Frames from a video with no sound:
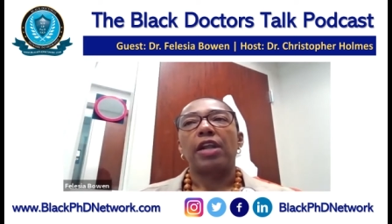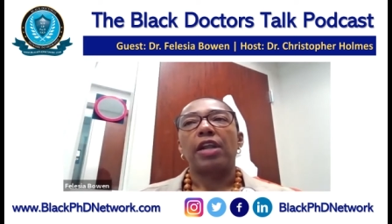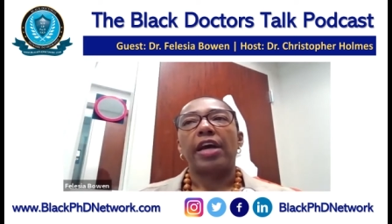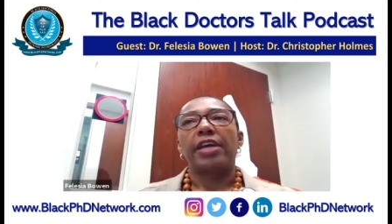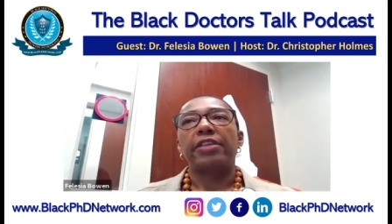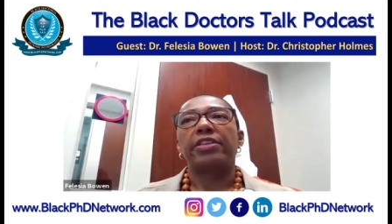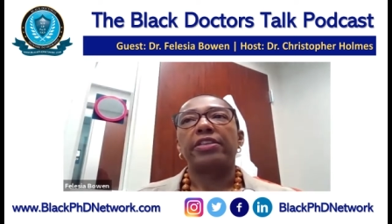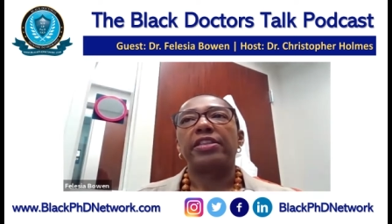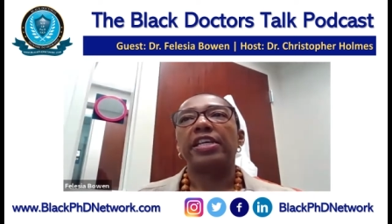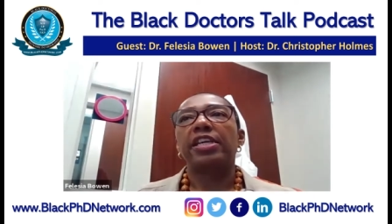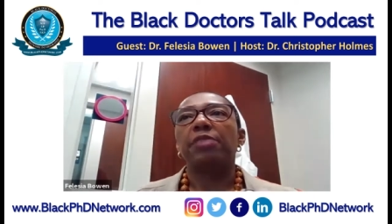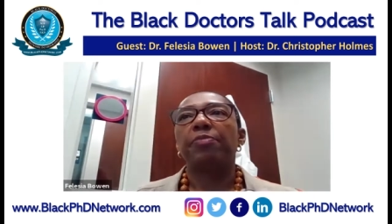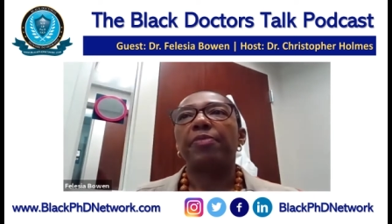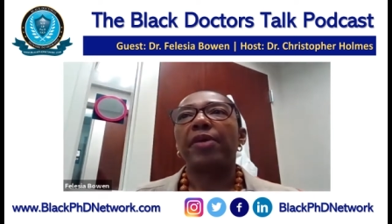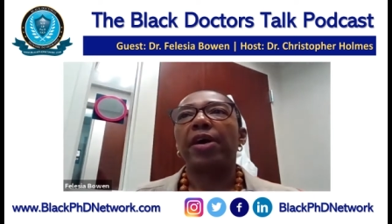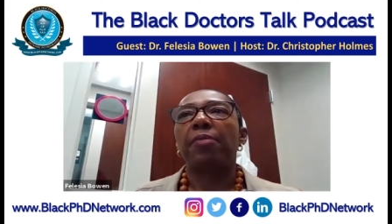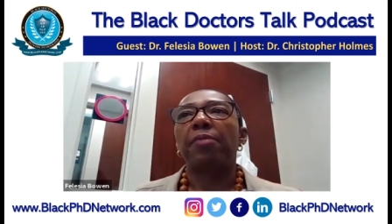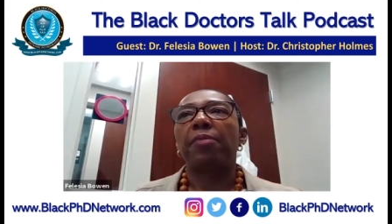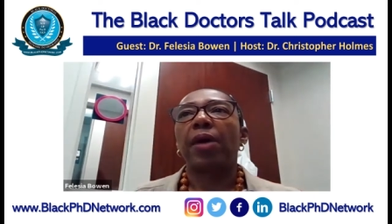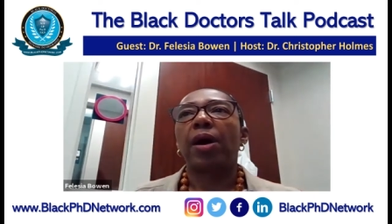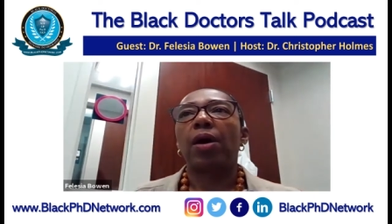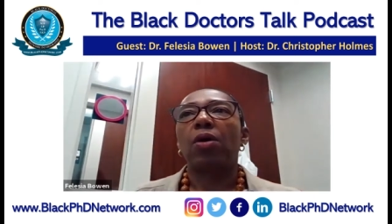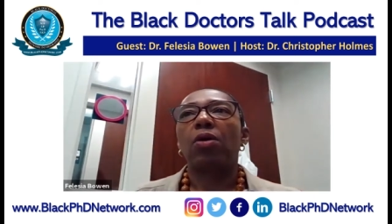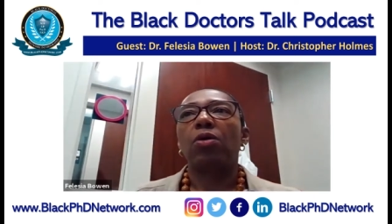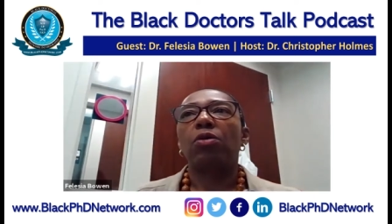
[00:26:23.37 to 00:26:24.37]
I think about
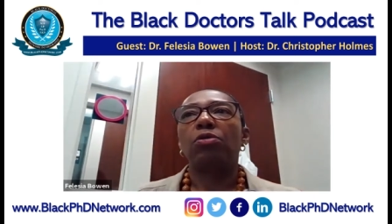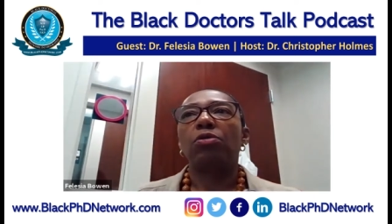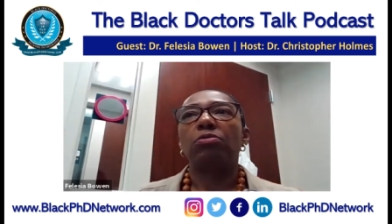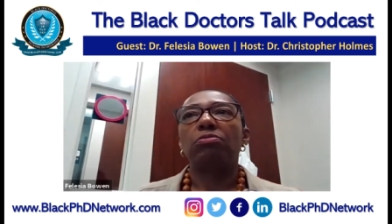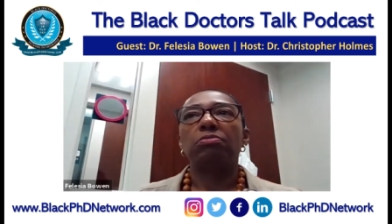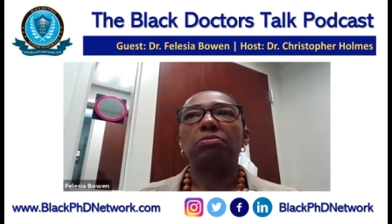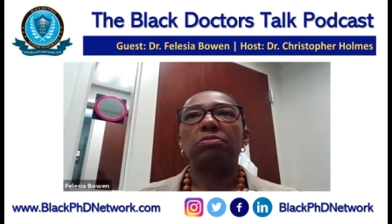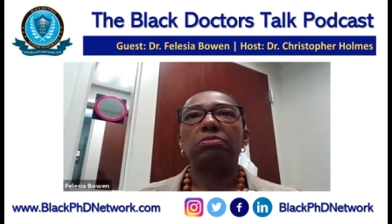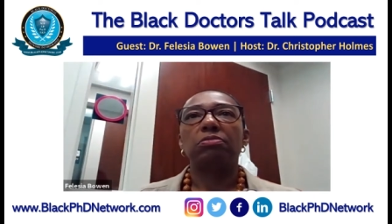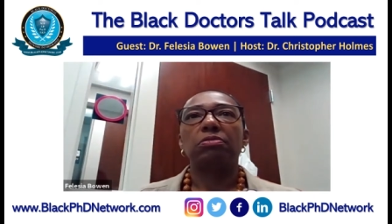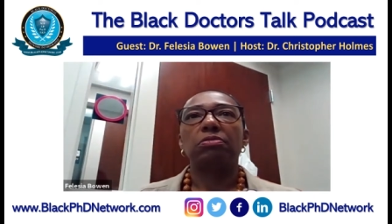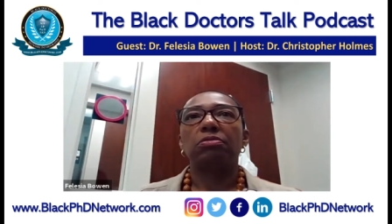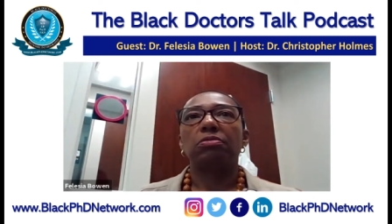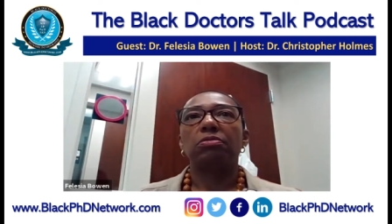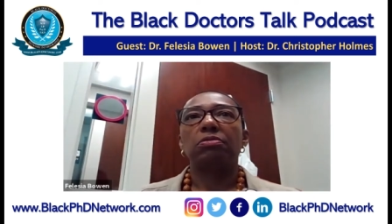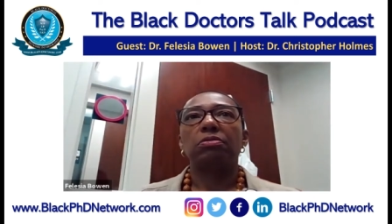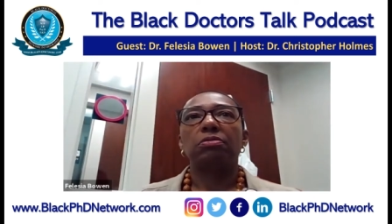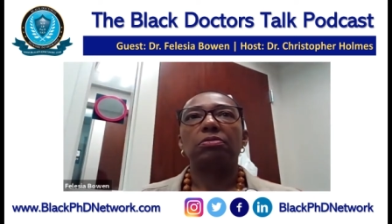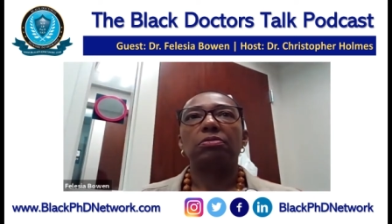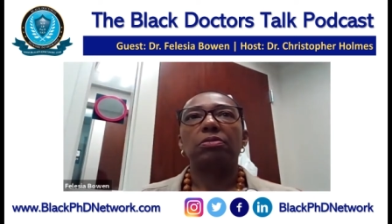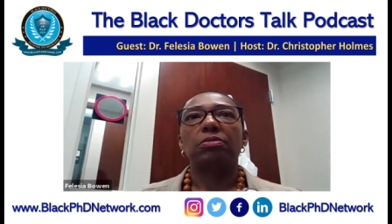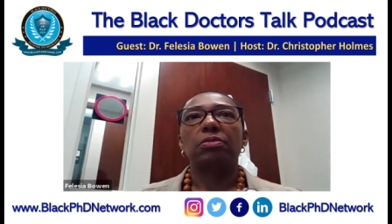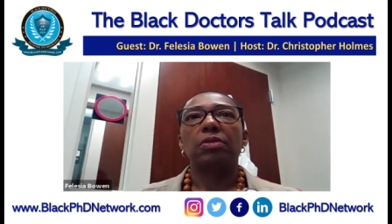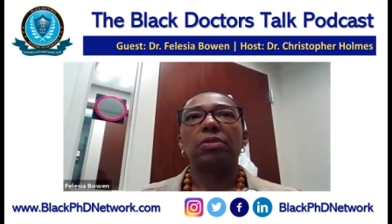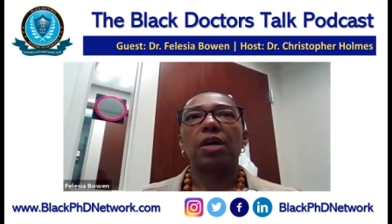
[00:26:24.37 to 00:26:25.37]
my own
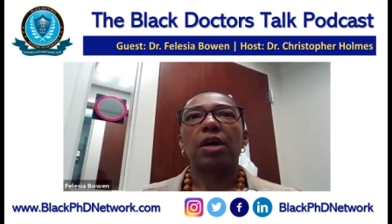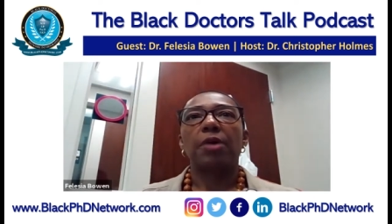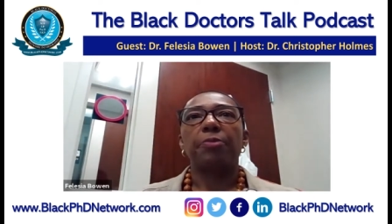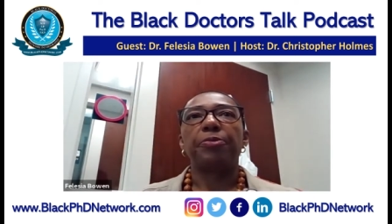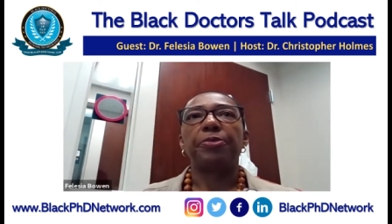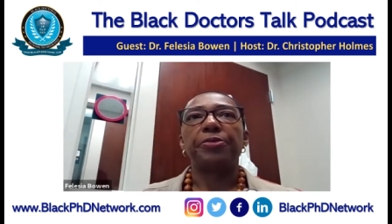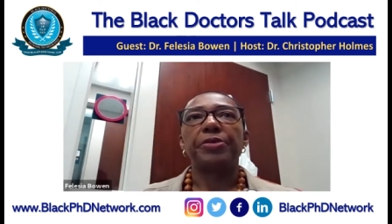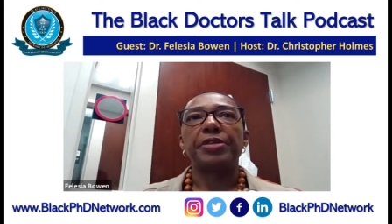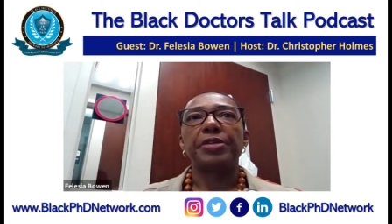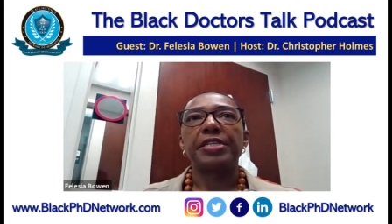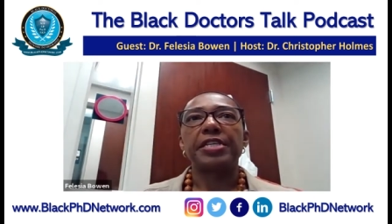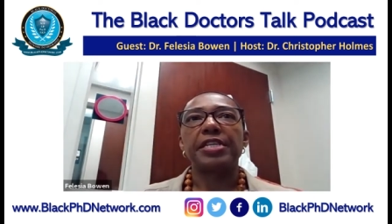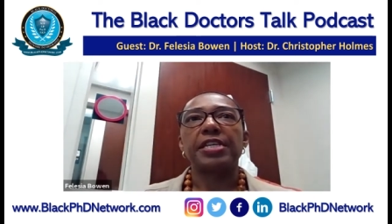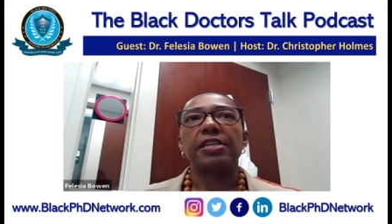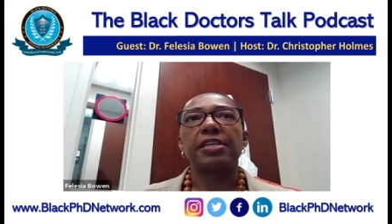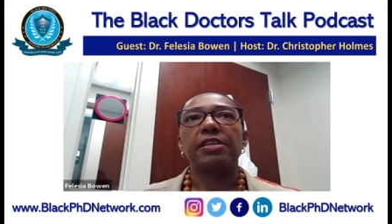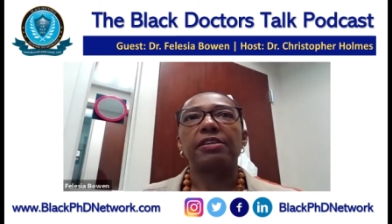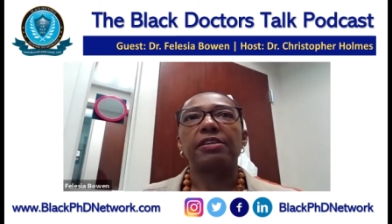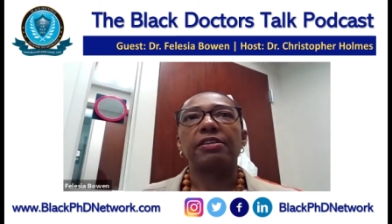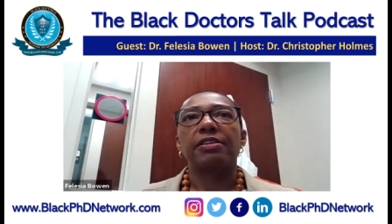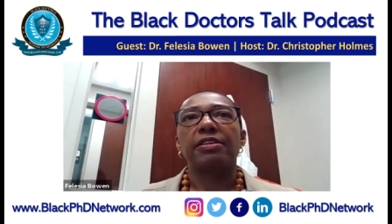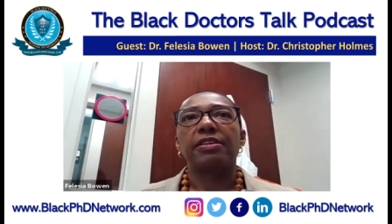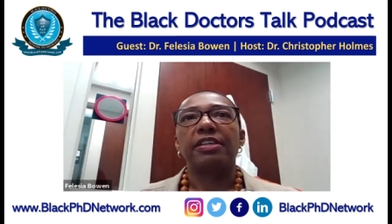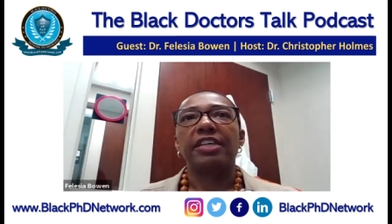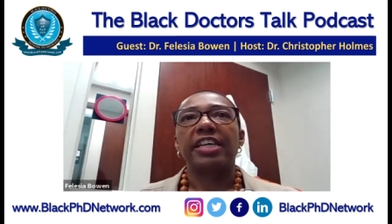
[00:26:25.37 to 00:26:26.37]

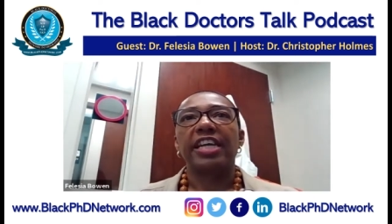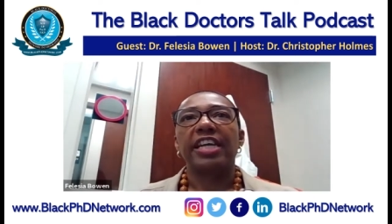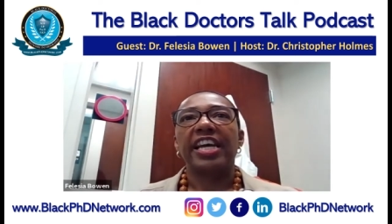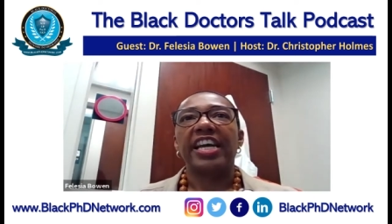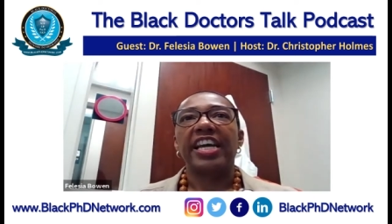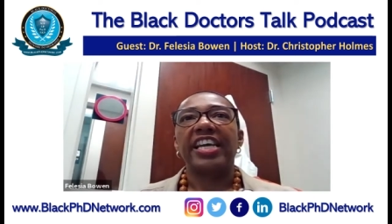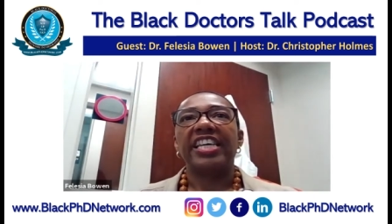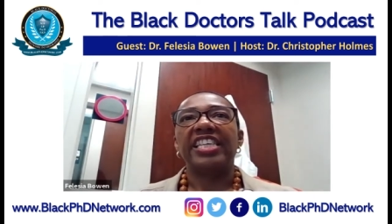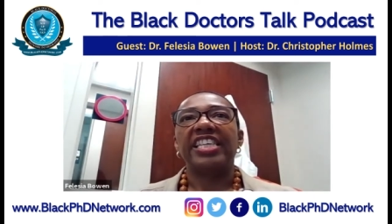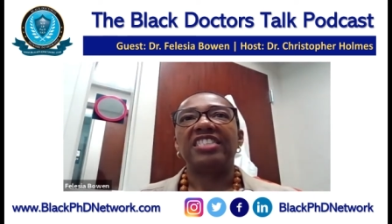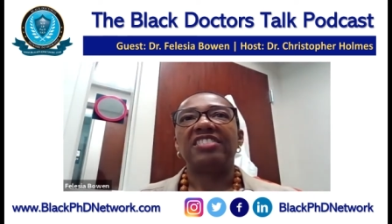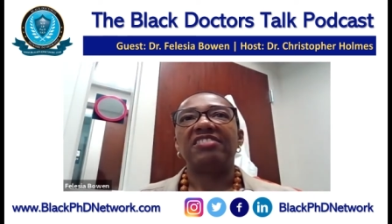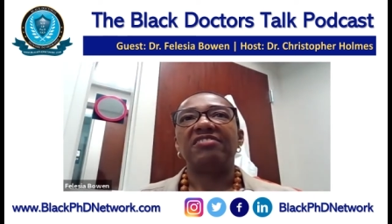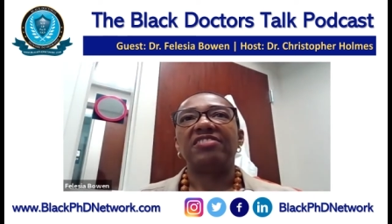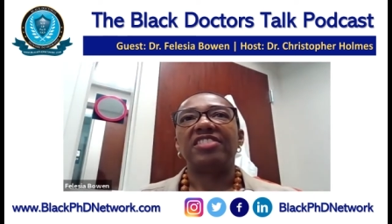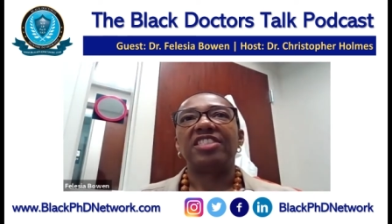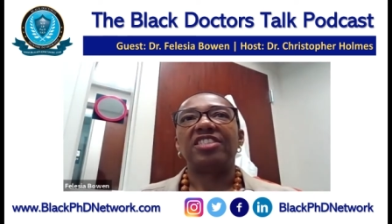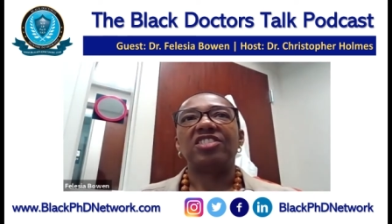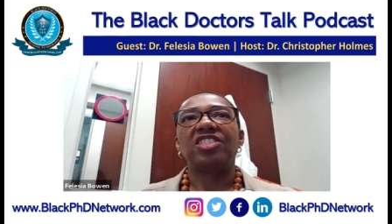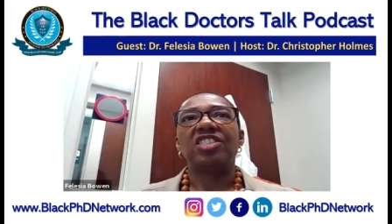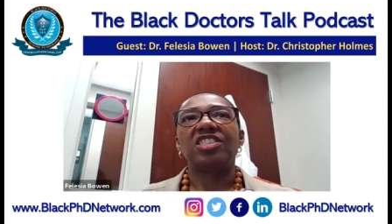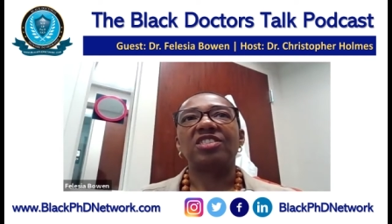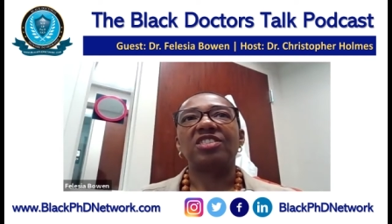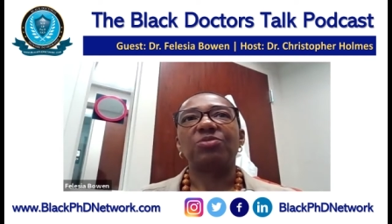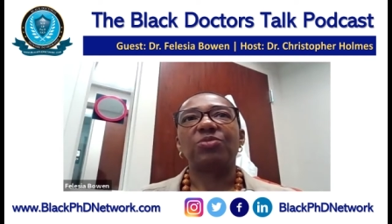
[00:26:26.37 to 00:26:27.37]
upbringing and
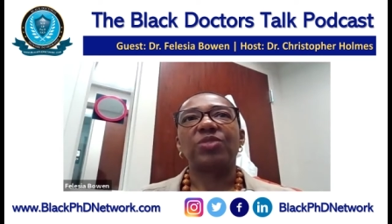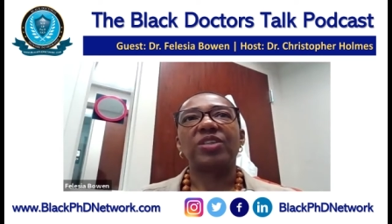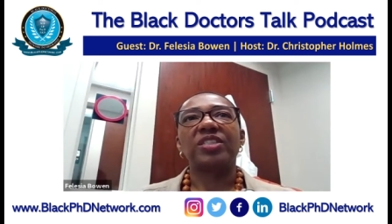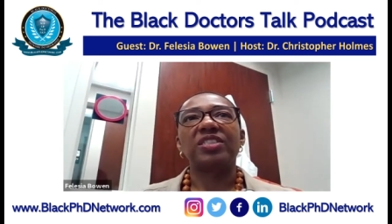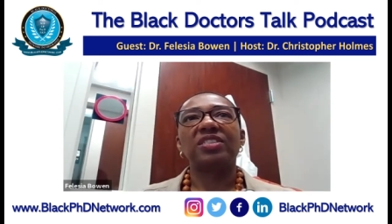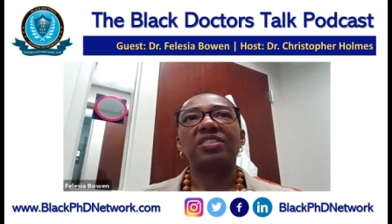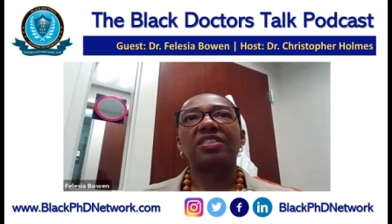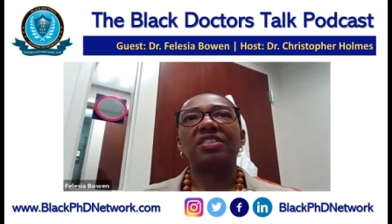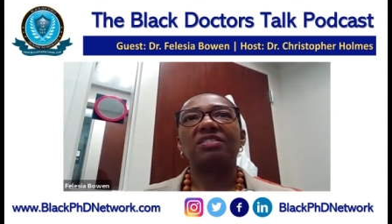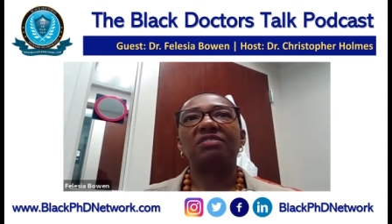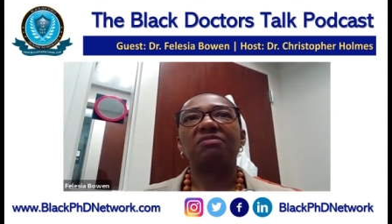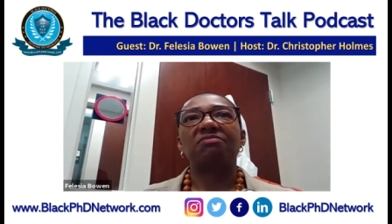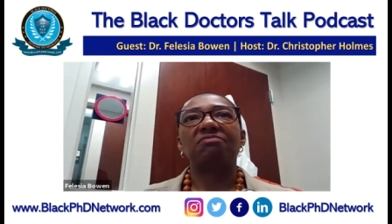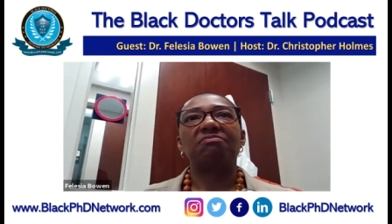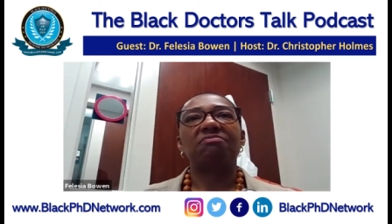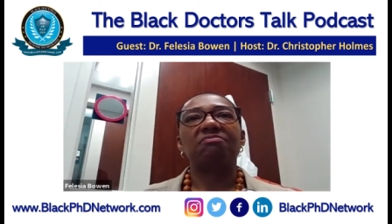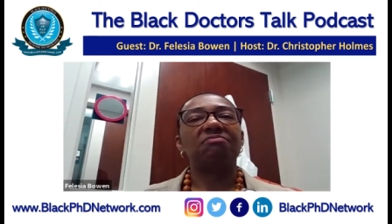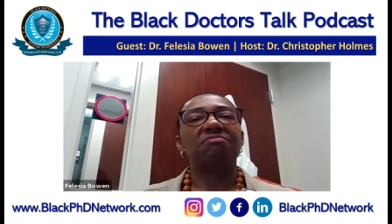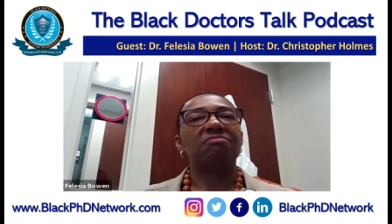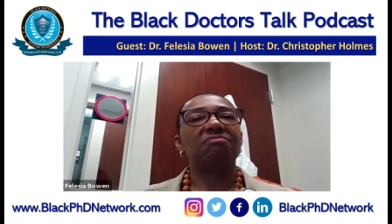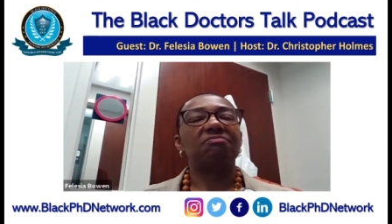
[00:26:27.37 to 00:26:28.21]
there just wasn't